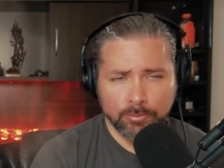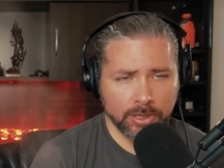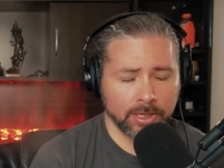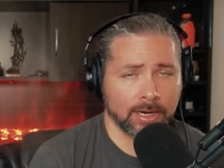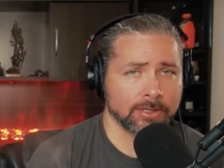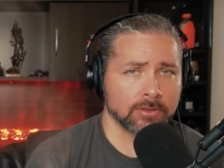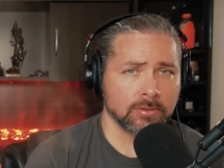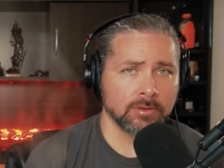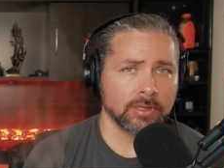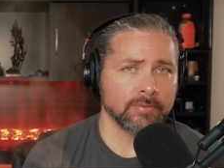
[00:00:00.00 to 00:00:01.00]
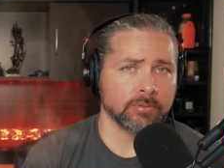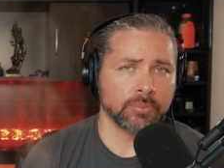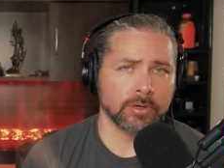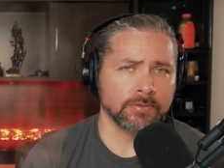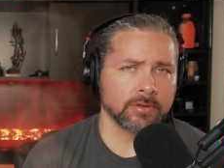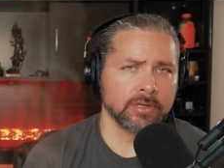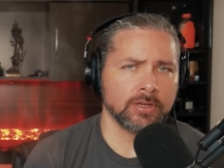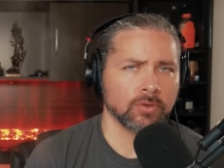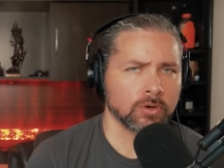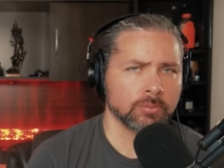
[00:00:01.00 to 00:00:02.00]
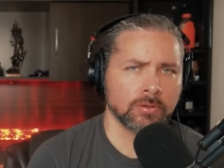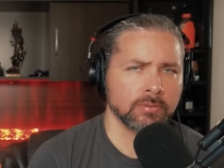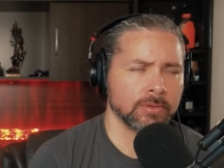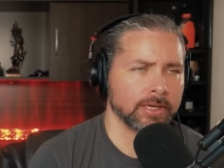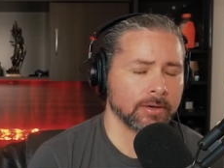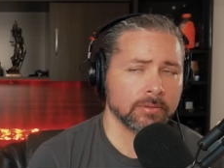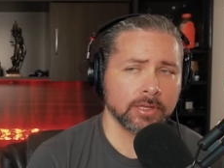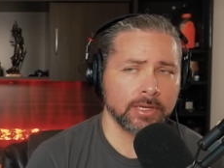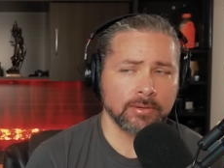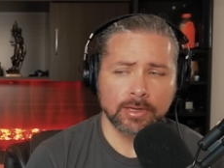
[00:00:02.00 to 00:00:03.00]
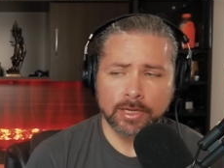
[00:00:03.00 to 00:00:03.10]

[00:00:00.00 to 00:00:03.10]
be in high school and live a perfectly normal, healthy